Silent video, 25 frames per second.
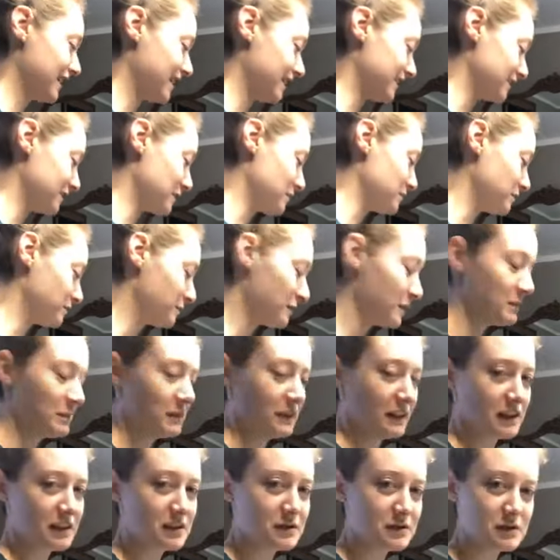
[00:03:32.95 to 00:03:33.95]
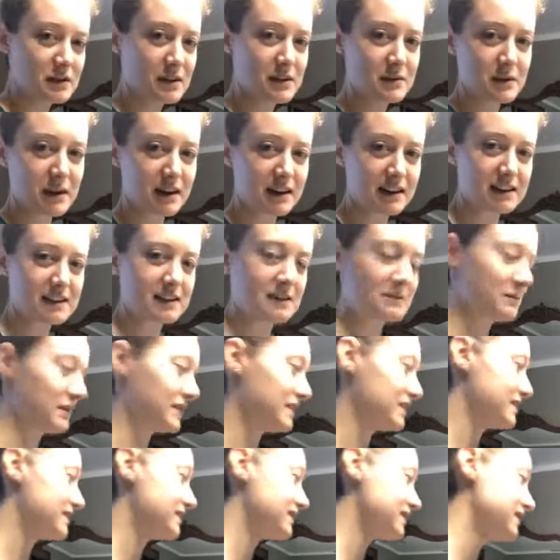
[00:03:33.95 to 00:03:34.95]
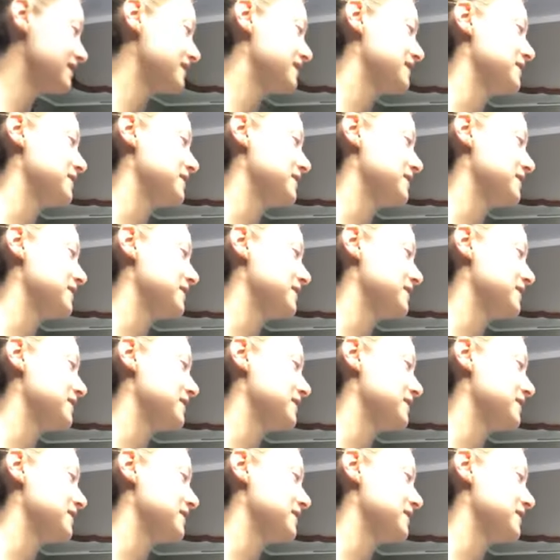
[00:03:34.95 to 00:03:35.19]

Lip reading: had a couple people I knew that wanted some mittens,